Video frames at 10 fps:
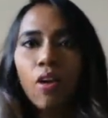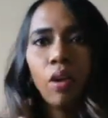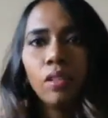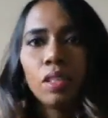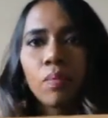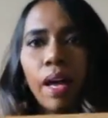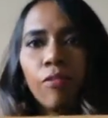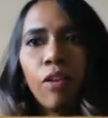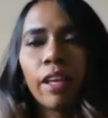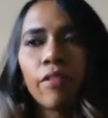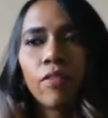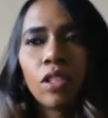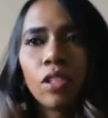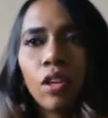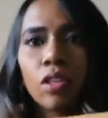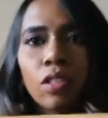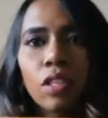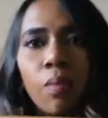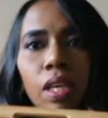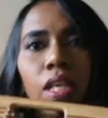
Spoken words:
I bought this bag for like $50 or something.